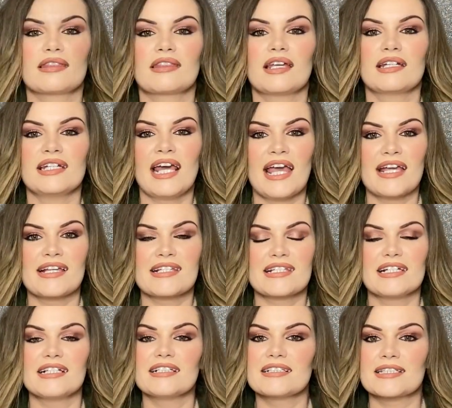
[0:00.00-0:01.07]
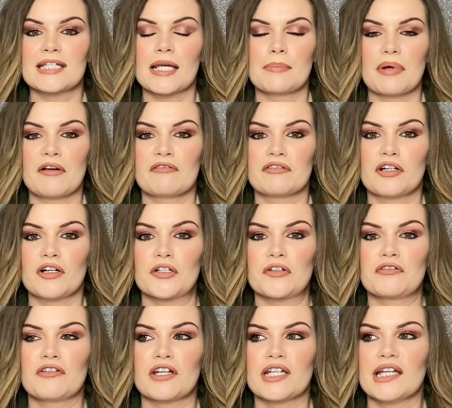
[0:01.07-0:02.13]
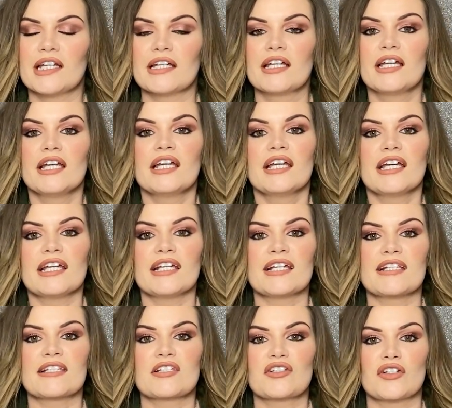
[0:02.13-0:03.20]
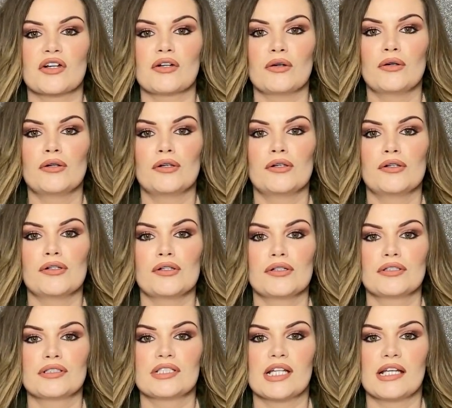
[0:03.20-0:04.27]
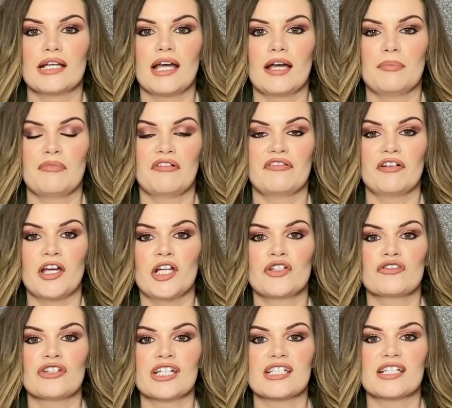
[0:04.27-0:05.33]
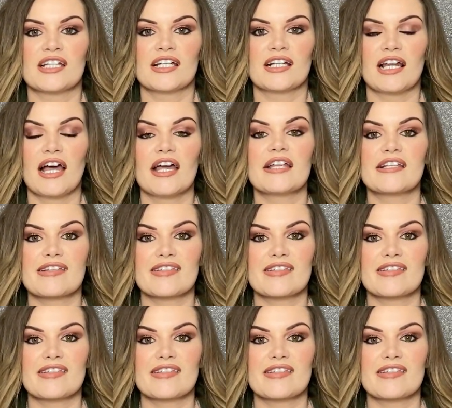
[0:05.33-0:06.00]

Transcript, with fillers: The next little tip I've got for you is to go to your preferred retailer and